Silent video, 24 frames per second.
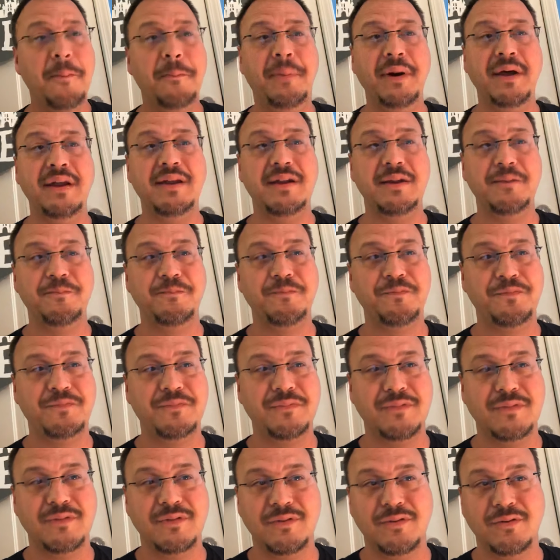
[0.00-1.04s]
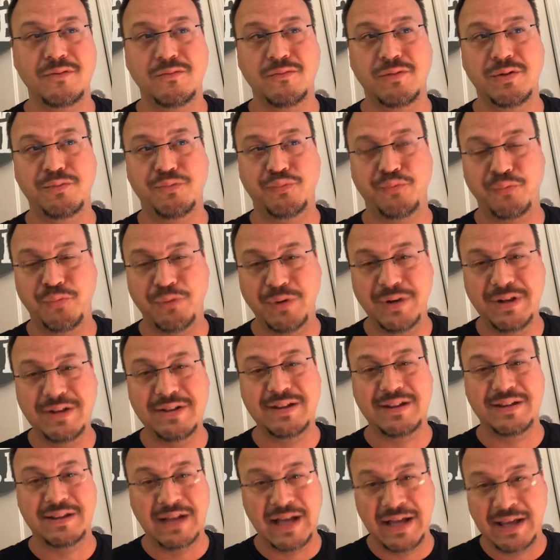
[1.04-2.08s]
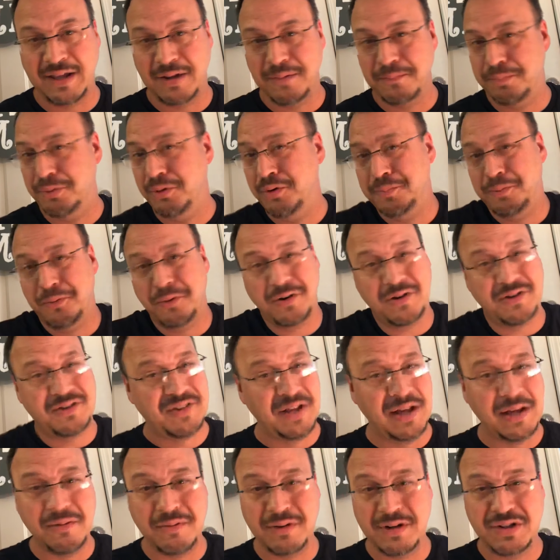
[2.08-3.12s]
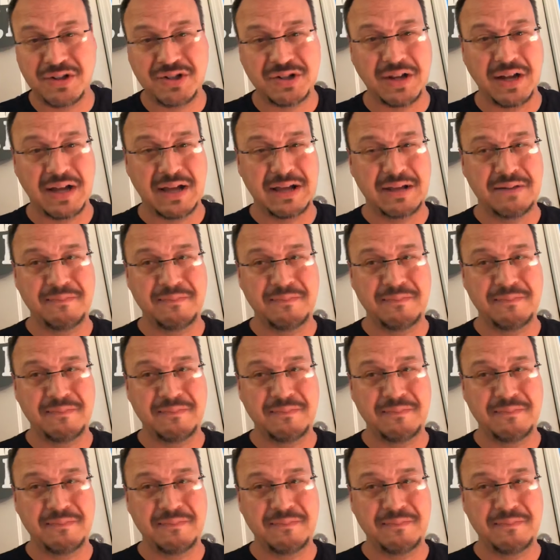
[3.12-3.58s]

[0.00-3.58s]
But we really like it. Pulled pork sandwich.